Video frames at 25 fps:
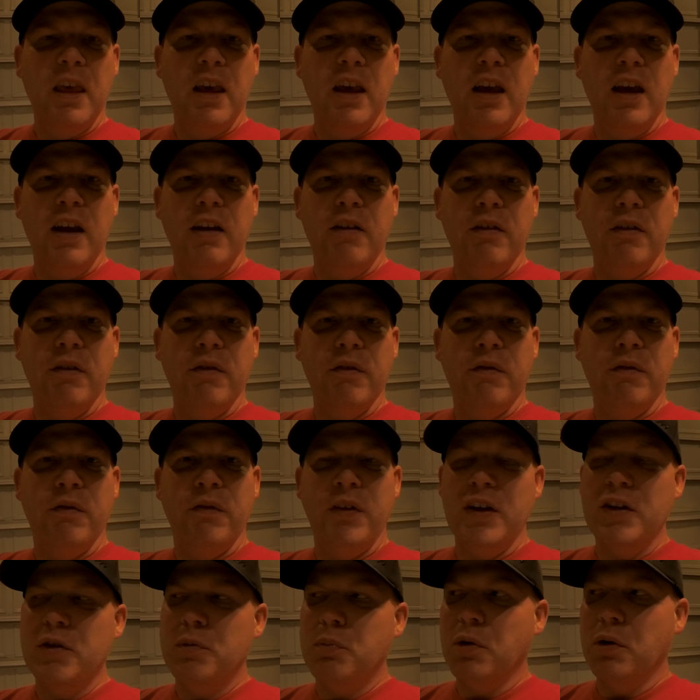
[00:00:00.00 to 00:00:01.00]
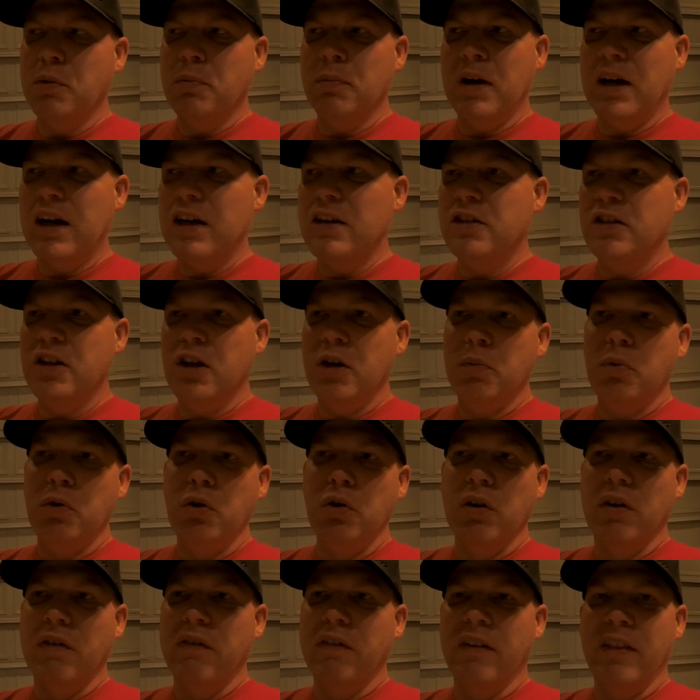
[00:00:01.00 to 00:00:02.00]
And Facebook buys up
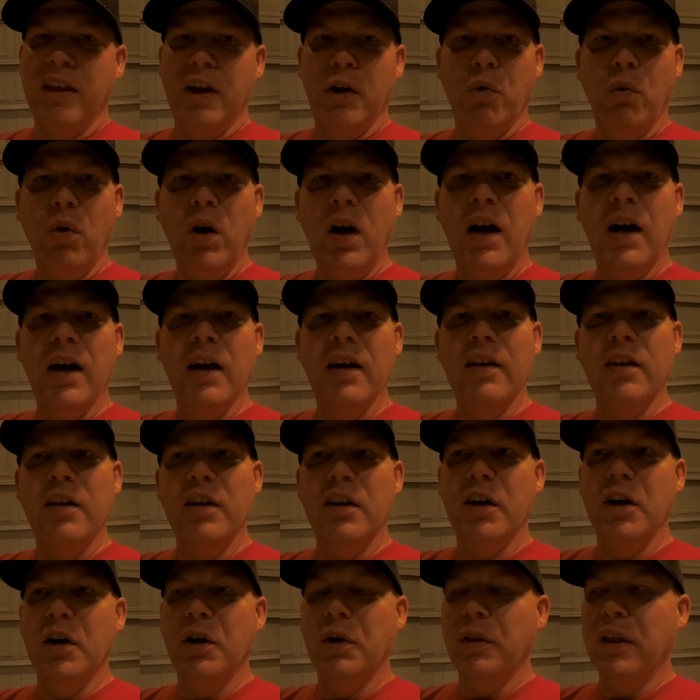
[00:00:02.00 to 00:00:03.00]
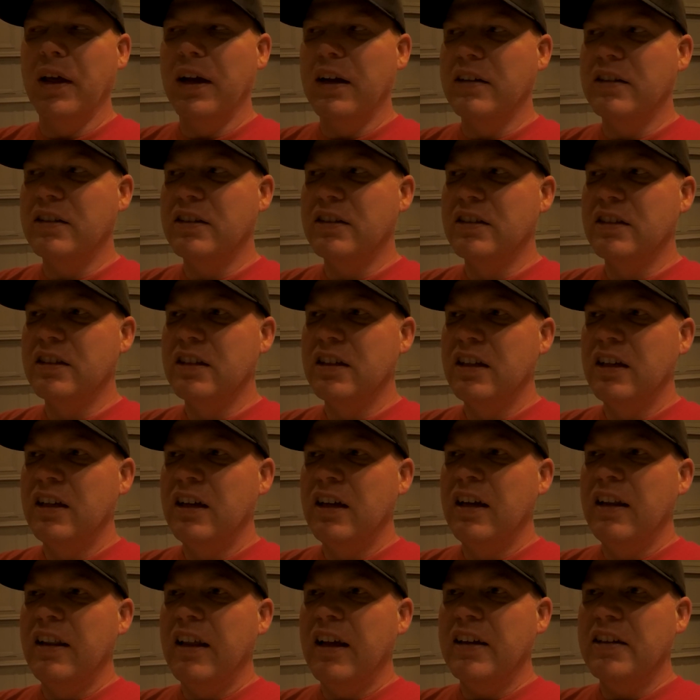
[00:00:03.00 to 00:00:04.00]
whoever they want. That's
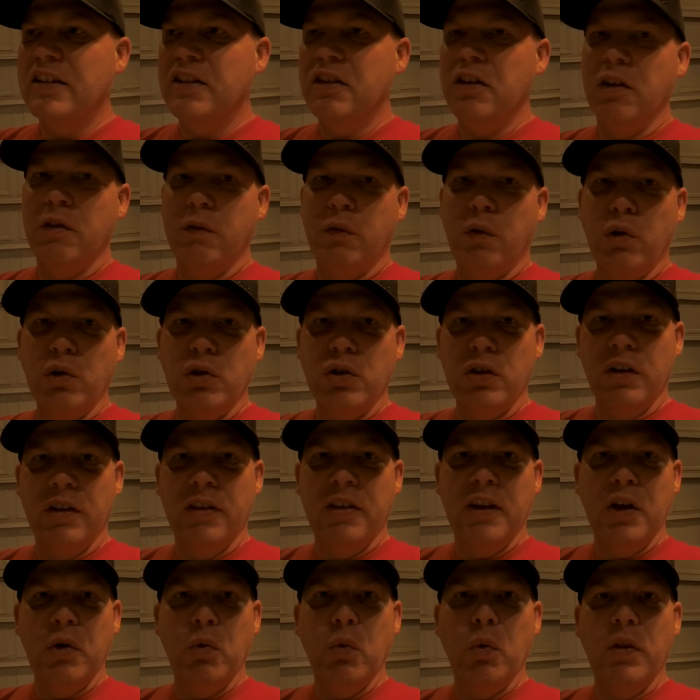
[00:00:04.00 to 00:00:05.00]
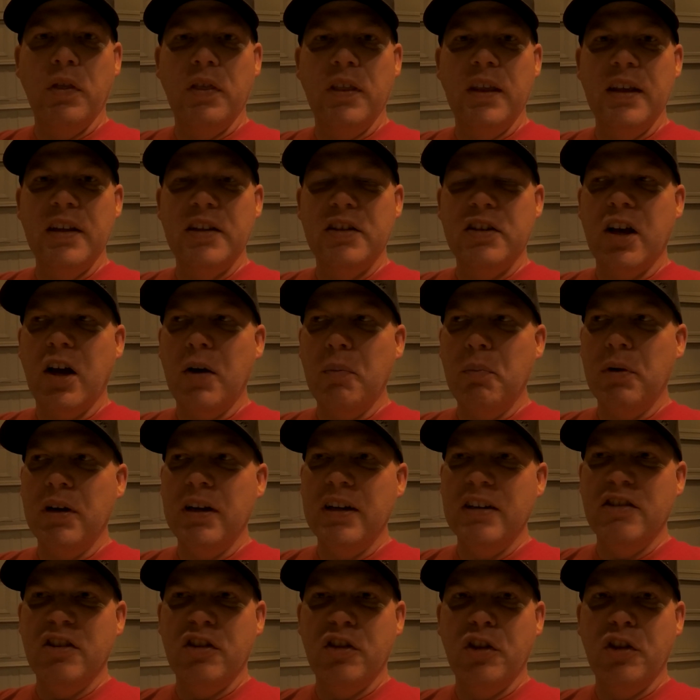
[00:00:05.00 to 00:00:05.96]
the unfortunate thing with these companies.